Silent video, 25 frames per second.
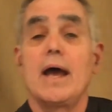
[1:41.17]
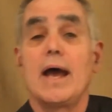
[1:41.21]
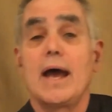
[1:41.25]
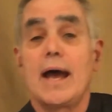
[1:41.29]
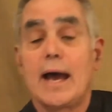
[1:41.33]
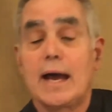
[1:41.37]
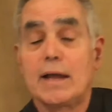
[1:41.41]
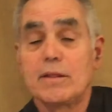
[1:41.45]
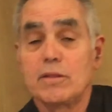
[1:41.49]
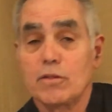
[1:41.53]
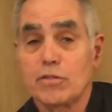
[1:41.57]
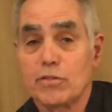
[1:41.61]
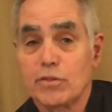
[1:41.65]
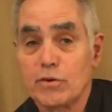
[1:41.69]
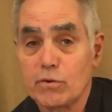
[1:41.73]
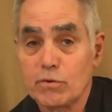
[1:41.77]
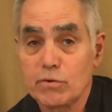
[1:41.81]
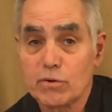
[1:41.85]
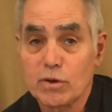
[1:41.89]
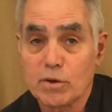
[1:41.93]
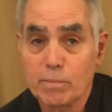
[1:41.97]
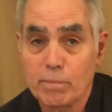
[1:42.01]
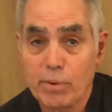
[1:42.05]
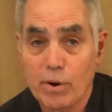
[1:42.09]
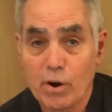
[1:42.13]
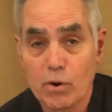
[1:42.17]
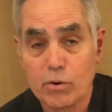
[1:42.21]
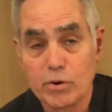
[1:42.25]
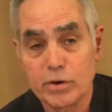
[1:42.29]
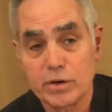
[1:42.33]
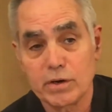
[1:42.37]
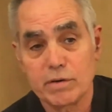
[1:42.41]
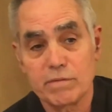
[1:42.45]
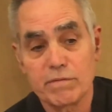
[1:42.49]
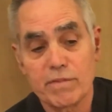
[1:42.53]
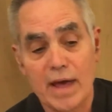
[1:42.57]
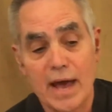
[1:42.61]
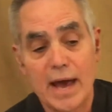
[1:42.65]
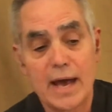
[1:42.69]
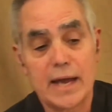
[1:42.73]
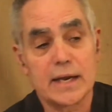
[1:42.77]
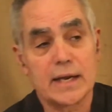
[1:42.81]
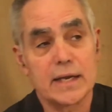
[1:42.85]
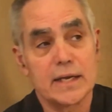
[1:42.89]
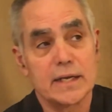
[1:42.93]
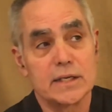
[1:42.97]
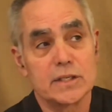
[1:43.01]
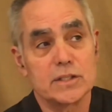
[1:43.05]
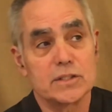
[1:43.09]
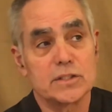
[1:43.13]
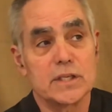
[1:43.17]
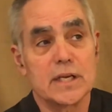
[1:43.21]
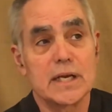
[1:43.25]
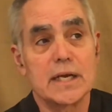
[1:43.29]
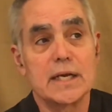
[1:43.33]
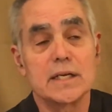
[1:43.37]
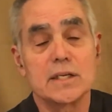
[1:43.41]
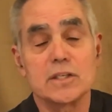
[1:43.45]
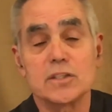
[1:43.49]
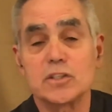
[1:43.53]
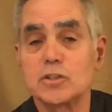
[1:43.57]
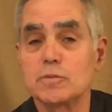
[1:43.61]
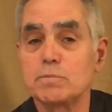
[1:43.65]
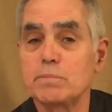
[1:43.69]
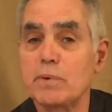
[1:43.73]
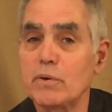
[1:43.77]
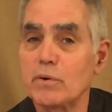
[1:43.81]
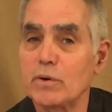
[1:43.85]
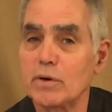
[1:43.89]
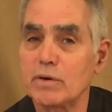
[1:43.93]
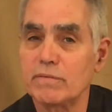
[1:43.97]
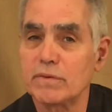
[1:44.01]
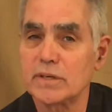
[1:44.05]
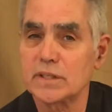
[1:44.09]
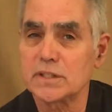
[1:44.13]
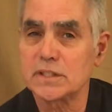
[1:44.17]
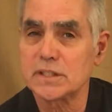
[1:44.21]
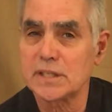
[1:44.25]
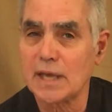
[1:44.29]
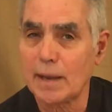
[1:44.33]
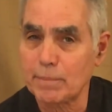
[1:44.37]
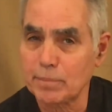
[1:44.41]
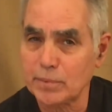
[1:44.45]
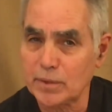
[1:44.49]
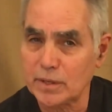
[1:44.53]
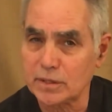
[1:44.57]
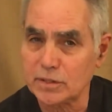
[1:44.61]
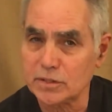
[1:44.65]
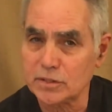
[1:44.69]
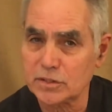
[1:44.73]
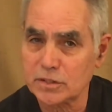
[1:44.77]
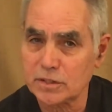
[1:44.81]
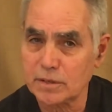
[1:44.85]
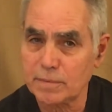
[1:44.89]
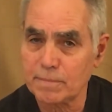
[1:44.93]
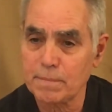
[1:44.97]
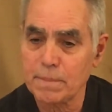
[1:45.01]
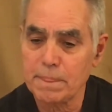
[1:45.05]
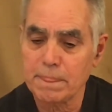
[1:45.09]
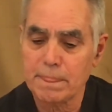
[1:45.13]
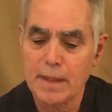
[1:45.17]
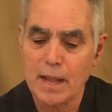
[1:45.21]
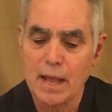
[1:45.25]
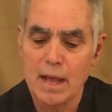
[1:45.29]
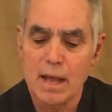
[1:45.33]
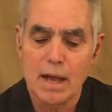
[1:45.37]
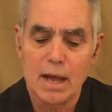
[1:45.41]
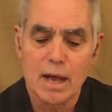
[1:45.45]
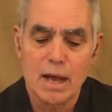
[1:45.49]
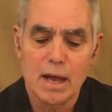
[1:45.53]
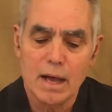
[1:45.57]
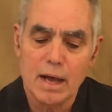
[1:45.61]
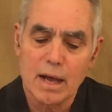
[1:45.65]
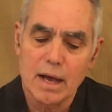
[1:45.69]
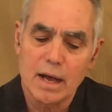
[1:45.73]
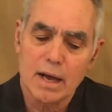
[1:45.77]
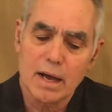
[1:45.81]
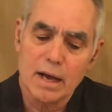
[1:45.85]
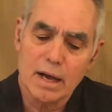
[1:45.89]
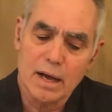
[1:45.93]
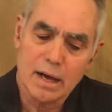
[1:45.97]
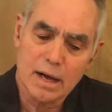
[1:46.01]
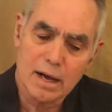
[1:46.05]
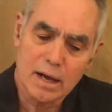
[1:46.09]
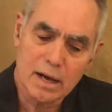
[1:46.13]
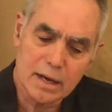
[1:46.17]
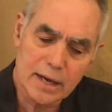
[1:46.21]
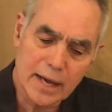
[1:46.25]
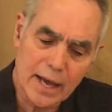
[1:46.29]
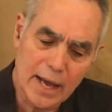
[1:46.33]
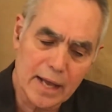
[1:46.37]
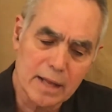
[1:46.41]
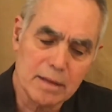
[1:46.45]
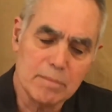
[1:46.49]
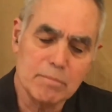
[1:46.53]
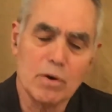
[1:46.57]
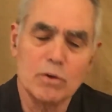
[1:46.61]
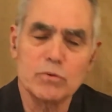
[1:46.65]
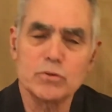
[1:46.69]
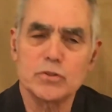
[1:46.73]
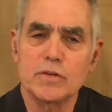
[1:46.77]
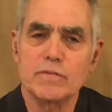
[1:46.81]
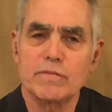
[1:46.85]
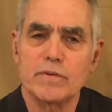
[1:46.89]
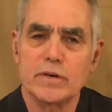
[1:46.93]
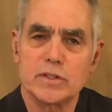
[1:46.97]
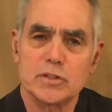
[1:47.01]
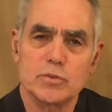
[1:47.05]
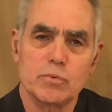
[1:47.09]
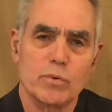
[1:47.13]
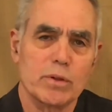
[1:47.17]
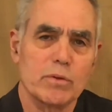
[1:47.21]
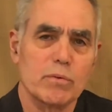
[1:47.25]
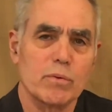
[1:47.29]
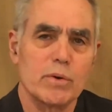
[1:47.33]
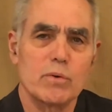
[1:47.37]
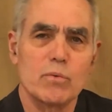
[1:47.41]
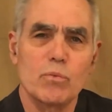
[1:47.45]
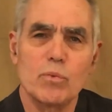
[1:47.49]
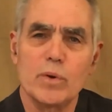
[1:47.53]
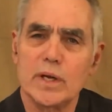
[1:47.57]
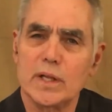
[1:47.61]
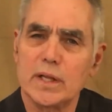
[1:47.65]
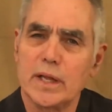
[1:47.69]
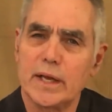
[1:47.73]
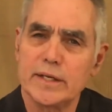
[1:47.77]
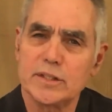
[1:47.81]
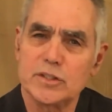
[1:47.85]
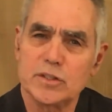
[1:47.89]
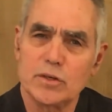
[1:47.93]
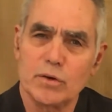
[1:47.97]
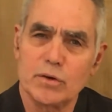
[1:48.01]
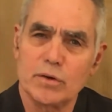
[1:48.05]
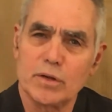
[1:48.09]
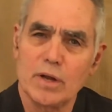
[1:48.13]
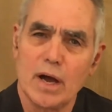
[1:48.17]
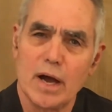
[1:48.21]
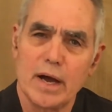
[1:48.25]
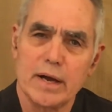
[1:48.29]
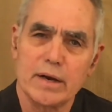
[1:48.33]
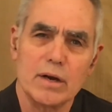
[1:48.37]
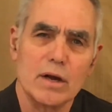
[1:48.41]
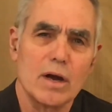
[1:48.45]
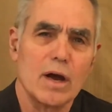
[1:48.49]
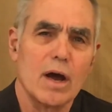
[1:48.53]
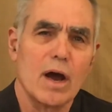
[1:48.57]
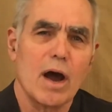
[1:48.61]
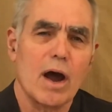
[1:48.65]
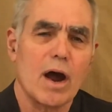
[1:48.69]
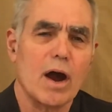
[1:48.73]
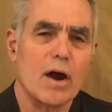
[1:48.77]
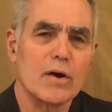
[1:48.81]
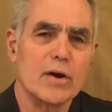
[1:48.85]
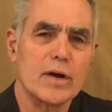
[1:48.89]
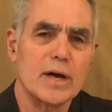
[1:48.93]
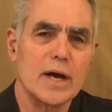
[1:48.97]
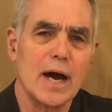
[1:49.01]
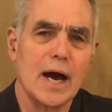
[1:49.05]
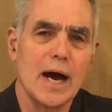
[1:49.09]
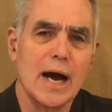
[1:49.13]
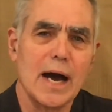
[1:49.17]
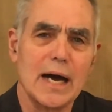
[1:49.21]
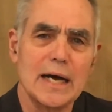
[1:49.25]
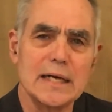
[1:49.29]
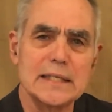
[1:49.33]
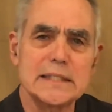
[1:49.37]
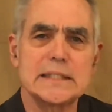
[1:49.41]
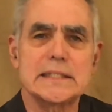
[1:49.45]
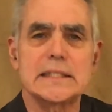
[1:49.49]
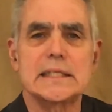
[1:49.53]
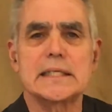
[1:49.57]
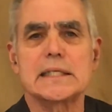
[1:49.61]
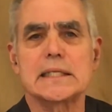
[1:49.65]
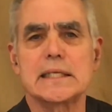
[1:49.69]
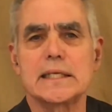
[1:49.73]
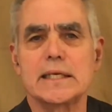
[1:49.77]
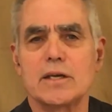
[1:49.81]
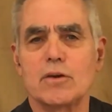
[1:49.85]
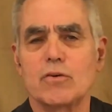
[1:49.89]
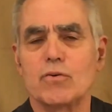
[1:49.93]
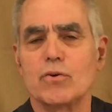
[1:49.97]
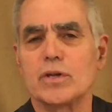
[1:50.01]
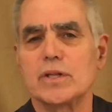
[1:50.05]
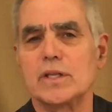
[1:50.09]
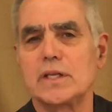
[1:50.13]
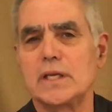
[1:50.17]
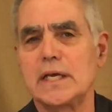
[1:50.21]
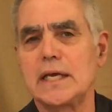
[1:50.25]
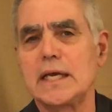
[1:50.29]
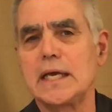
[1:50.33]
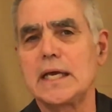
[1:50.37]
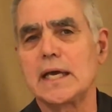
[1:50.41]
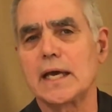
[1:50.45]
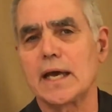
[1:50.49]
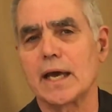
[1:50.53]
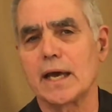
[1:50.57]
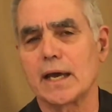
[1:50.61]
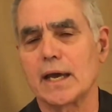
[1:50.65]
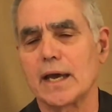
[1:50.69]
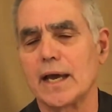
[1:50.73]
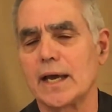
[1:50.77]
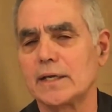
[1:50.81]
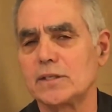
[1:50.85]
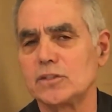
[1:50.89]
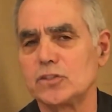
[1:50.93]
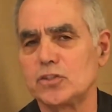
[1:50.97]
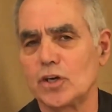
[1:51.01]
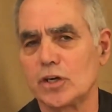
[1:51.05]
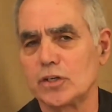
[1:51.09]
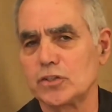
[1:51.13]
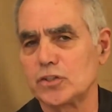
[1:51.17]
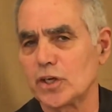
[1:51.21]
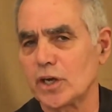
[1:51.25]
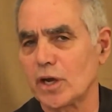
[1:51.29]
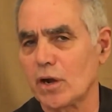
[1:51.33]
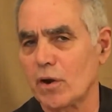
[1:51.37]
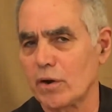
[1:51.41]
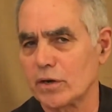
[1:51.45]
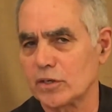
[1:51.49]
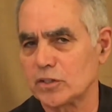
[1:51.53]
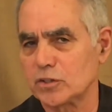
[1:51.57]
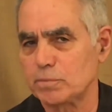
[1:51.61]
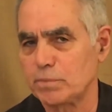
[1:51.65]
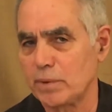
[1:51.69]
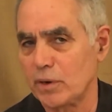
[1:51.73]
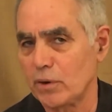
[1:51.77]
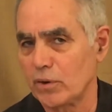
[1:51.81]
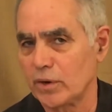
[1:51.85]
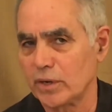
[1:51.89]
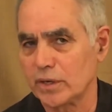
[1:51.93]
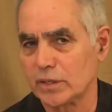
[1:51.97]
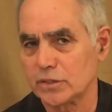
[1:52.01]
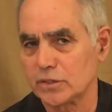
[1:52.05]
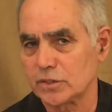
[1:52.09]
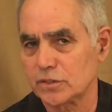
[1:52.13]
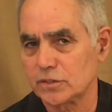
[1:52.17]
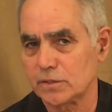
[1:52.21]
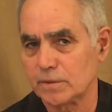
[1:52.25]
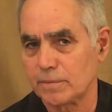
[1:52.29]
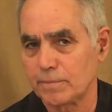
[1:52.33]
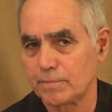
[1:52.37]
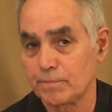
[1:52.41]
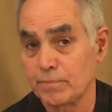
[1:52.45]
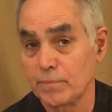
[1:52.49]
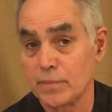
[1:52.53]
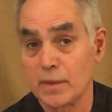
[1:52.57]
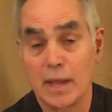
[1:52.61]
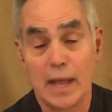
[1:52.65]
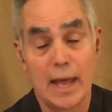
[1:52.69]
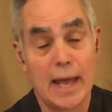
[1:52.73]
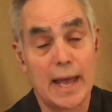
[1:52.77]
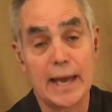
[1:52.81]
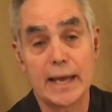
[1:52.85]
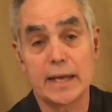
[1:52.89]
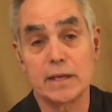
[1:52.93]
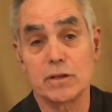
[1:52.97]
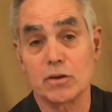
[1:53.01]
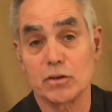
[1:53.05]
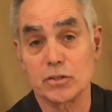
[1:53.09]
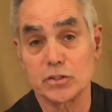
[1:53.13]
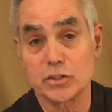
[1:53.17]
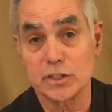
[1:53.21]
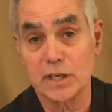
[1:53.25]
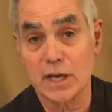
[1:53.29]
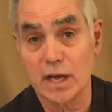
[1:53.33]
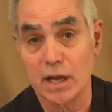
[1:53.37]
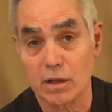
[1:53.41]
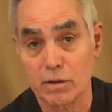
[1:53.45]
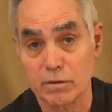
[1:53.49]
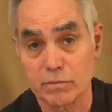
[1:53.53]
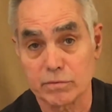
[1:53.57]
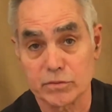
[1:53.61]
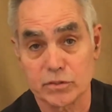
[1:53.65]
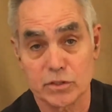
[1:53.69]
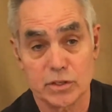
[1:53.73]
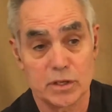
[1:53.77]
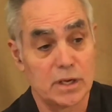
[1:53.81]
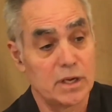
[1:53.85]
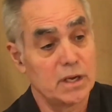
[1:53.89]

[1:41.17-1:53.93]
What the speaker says: And the third component of that is in a spirit of acceptance. Again, most of us, whether we realize it or not, are constantly critiquing and judging our experience and ourselves.